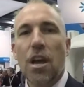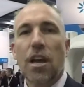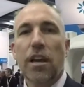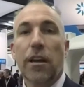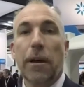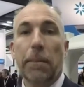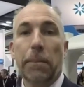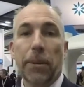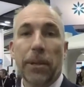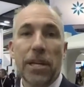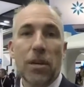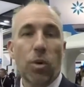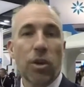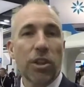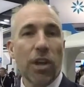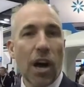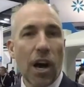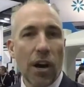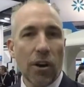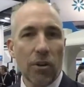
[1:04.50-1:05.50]
complete
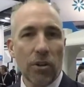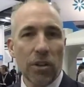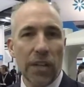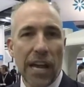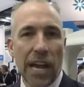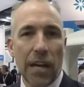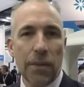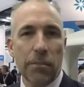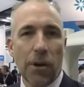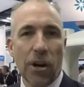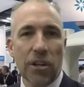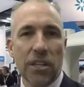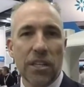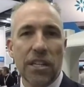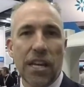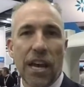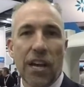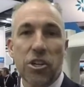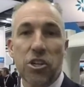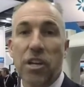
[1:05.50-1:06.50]
with auto landmark
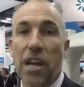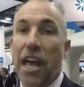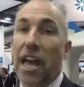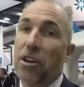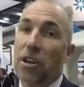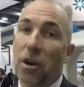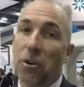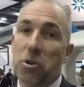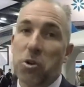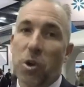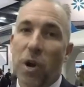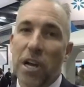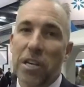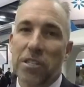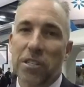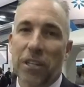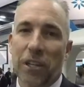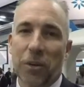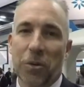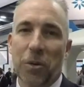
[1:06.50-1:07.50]
detection and auto
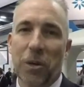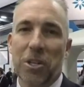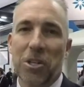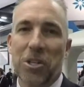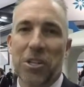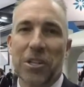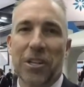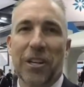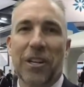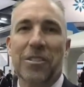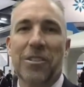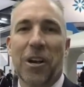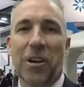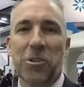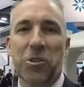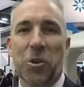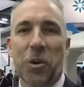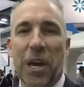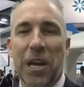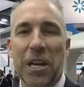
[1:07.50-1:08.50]
tracing, which is
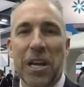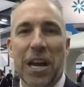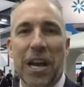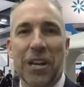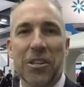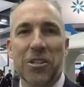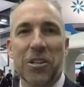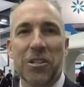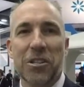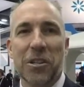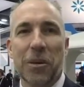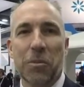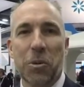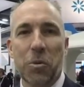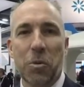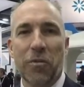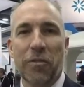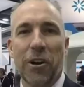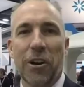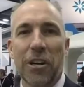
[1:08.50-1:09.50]
also cutting edge and something
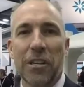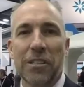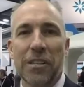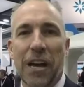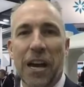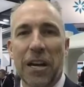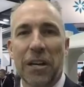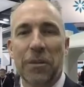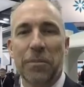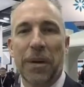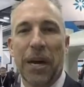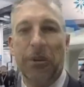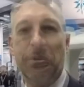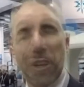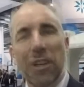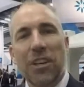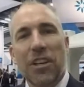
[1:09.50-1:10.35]
we're very excited about.